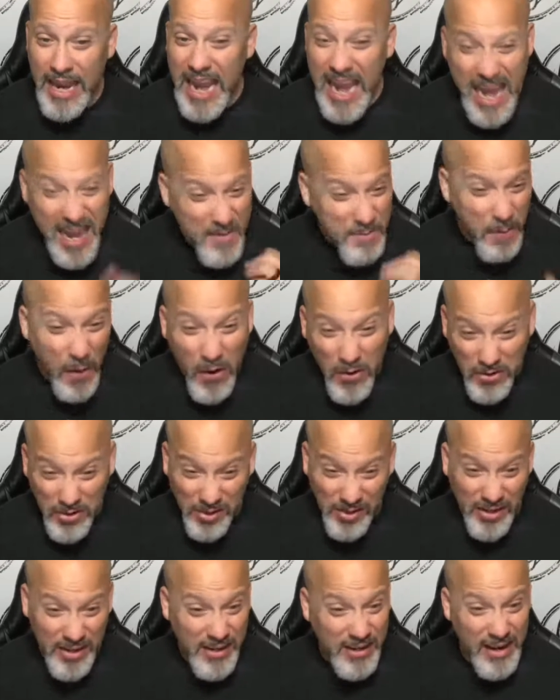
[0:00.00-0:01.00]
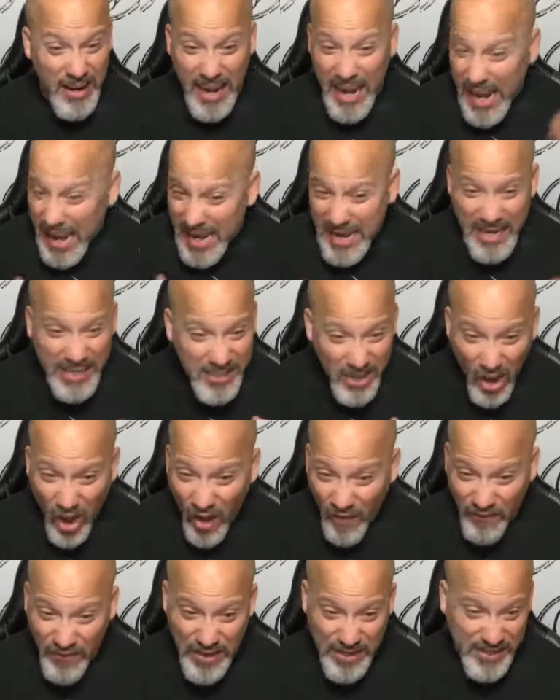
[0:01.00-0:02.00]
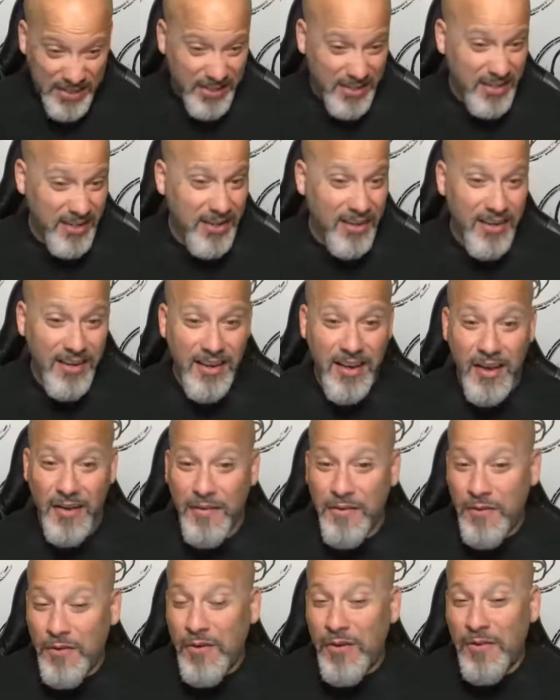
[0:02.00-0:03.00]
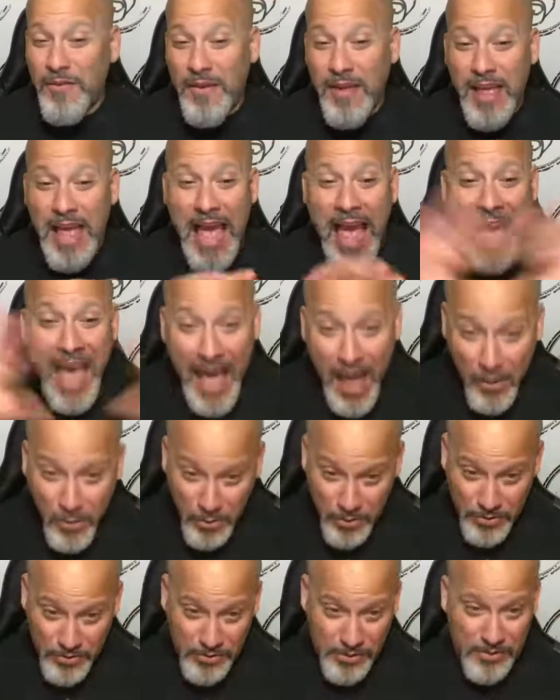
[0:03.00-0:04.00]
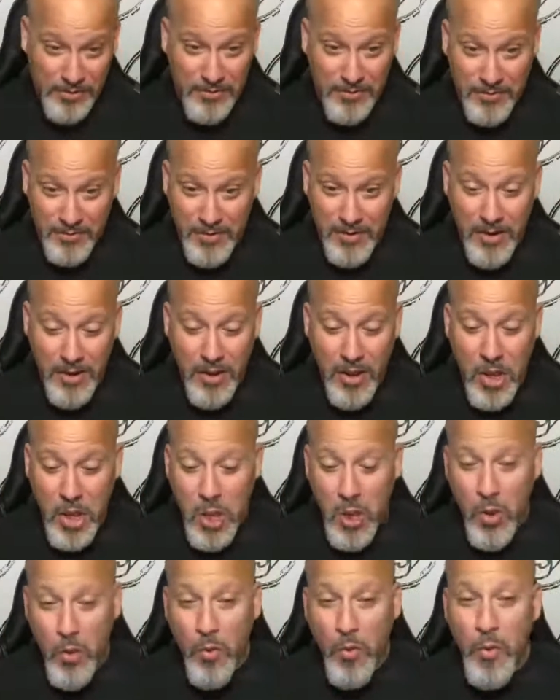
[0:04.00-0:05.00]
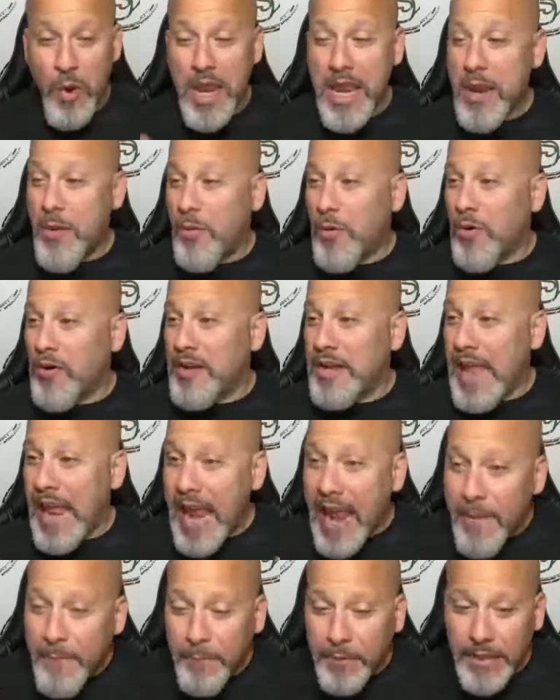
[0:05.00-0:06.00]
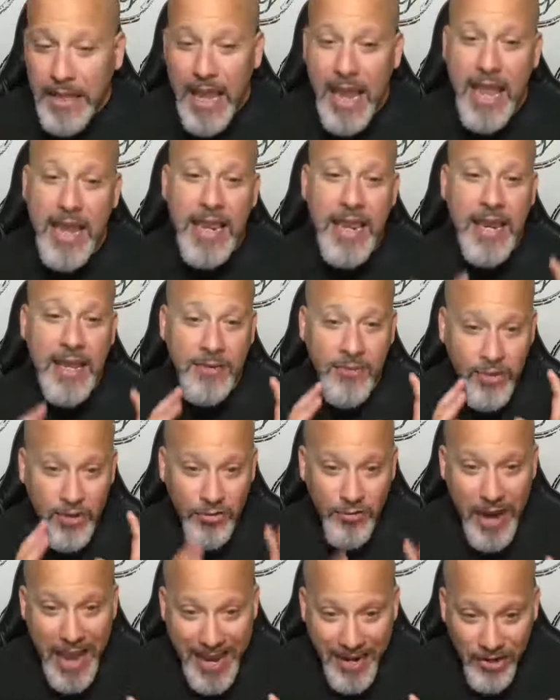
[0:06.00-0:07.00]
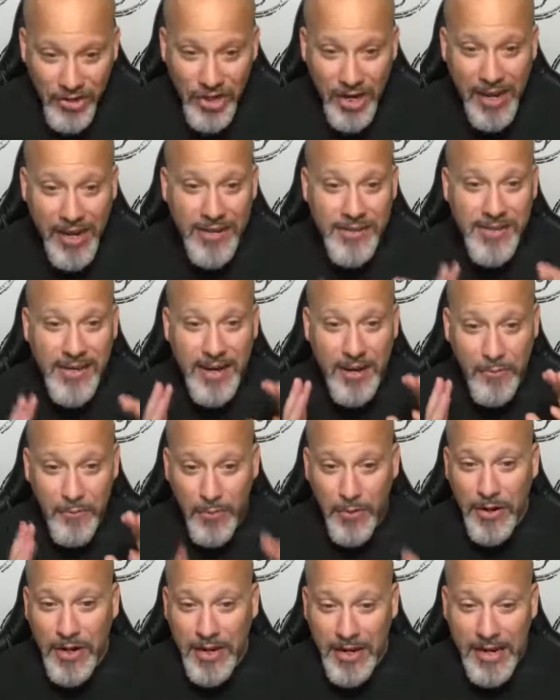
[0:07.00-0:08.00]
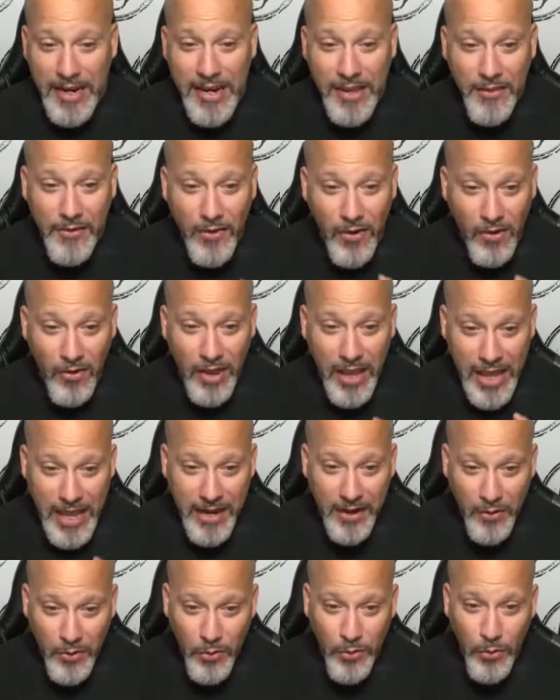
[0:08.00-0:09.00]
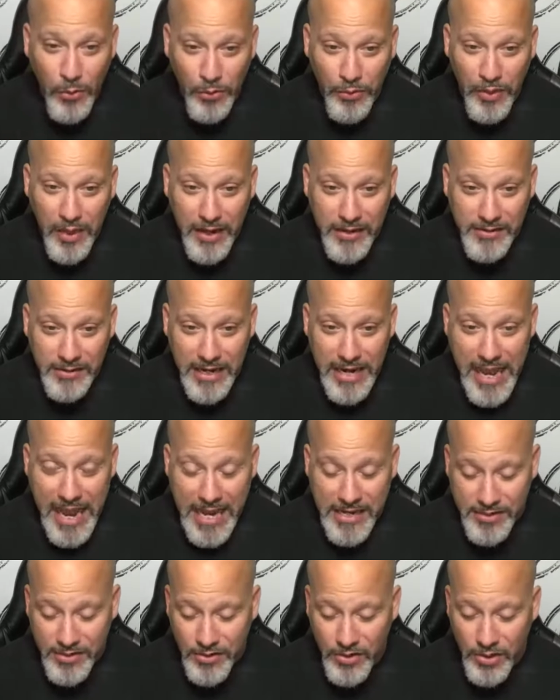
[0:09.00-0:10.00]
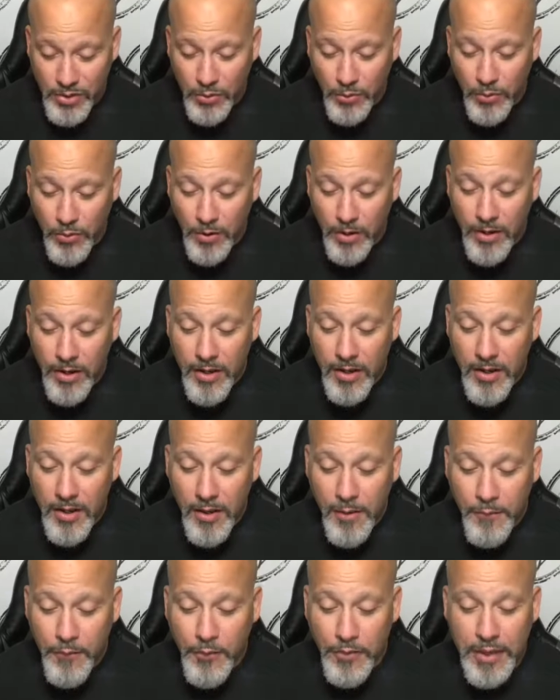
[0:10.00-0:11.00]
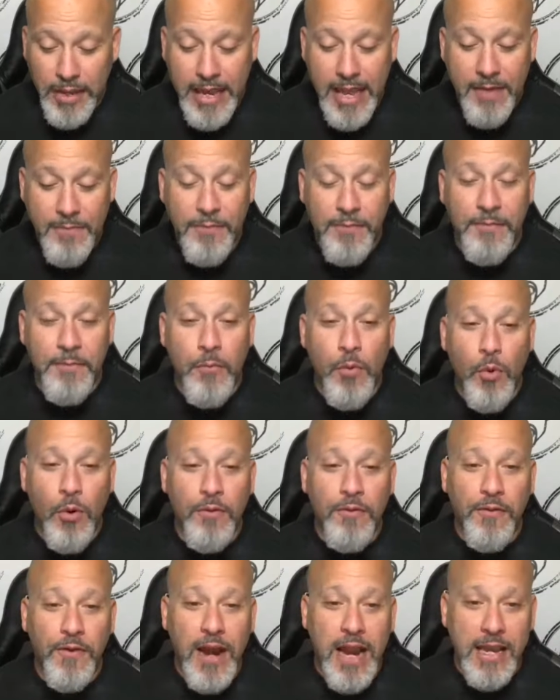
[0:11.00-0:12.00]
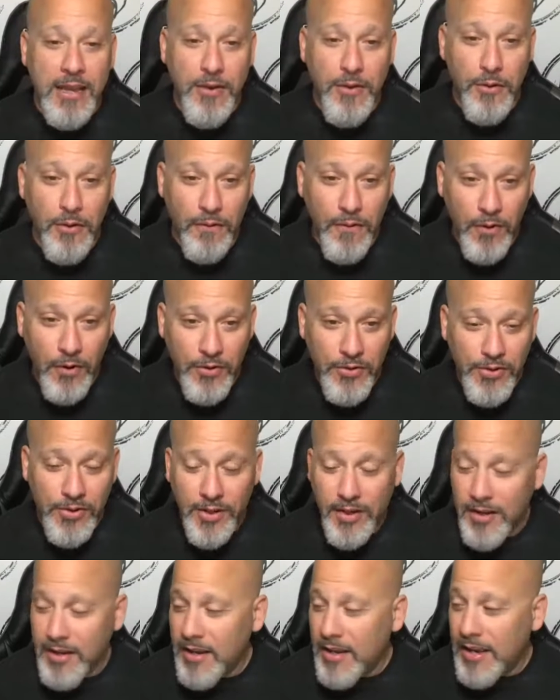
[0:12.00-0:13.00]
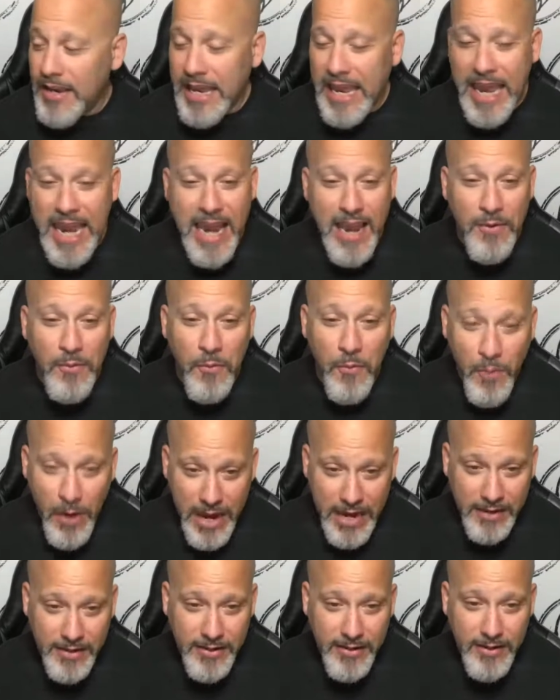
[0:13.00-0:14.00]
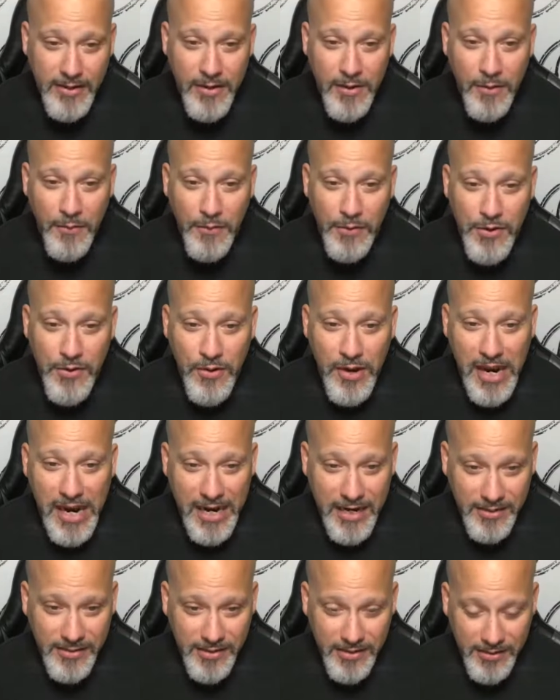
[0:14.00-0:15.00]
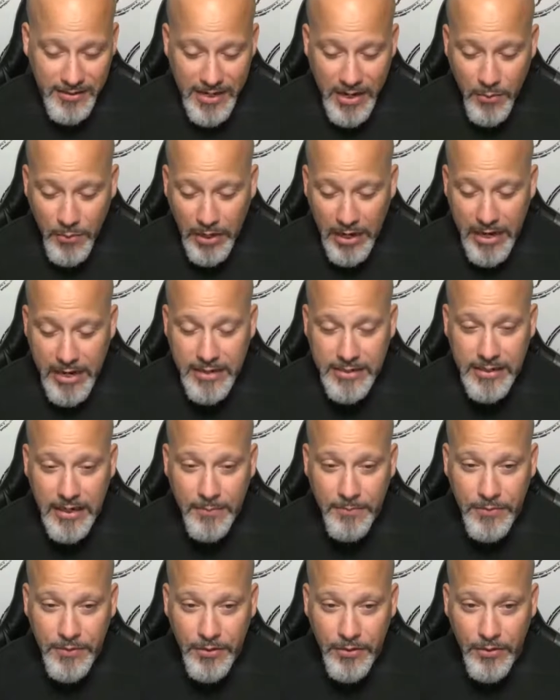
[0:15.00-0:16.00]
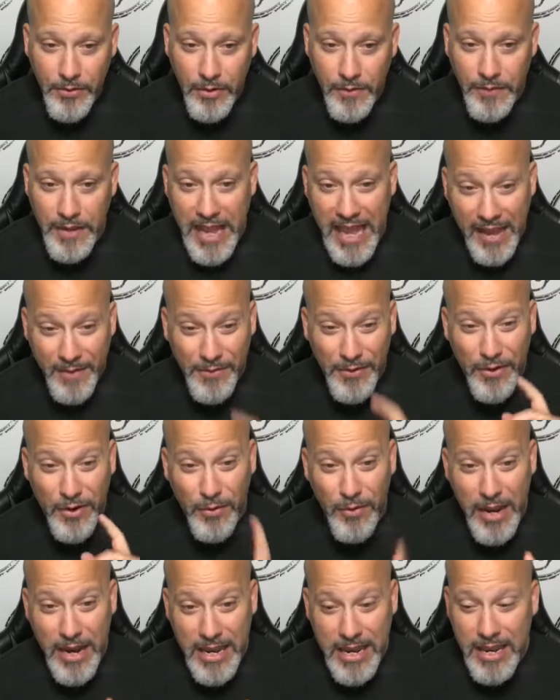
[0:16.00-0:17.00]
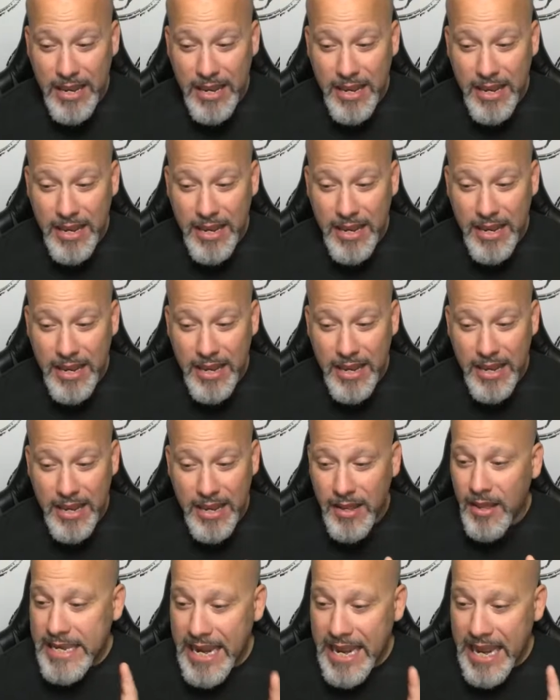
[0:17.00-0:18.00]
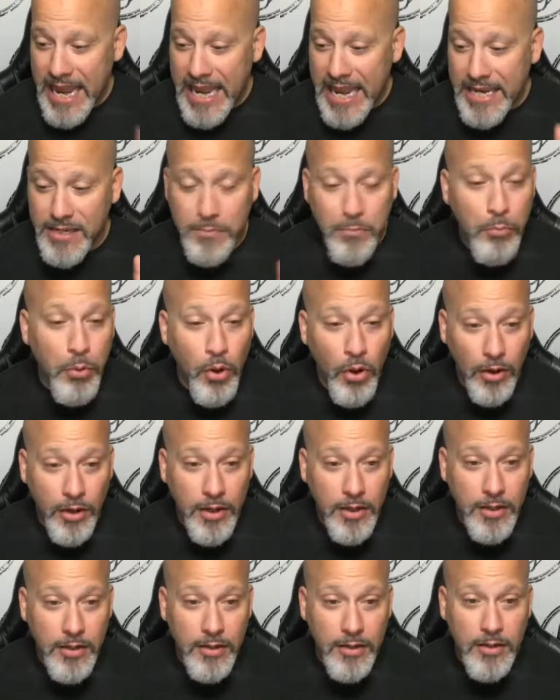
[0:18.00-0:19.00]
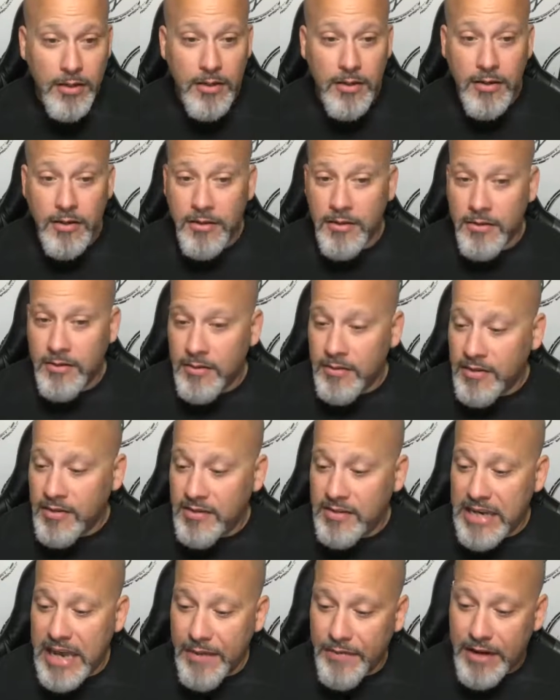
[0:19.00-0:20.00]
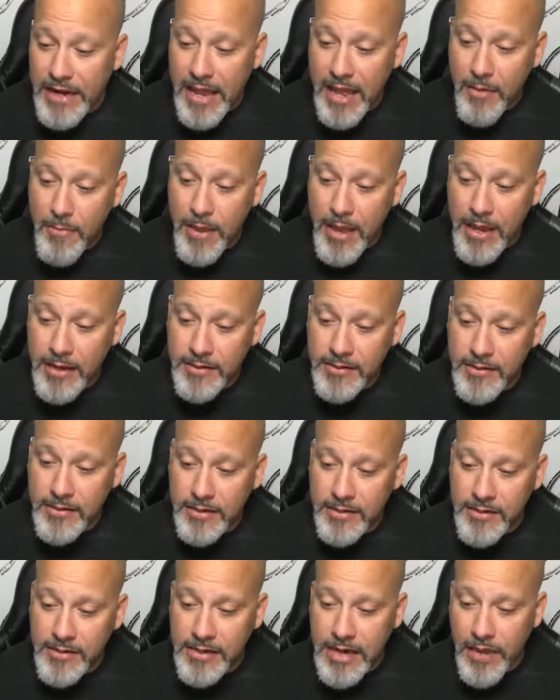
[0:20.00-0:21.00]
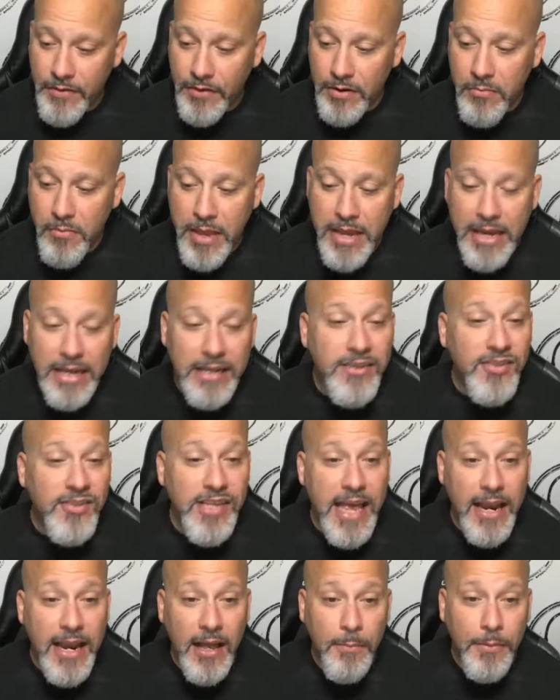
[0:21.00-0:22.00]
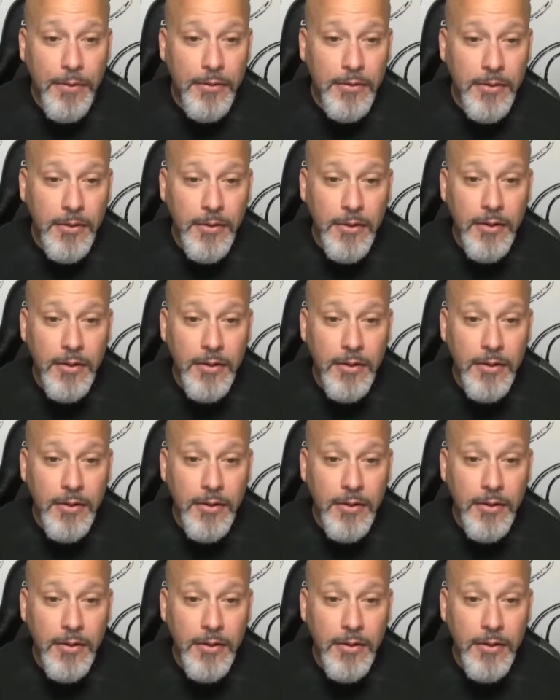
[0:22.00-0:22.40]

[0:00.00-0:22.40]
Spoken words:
in person in his office for hours. We were game planning and strategizing and putting together all kind of cool things that he has in store for the Get More Frank universe. Can't wait for you guys to see what he's up to. If you haven't already, get his book, 7MS, the 7-minute setup.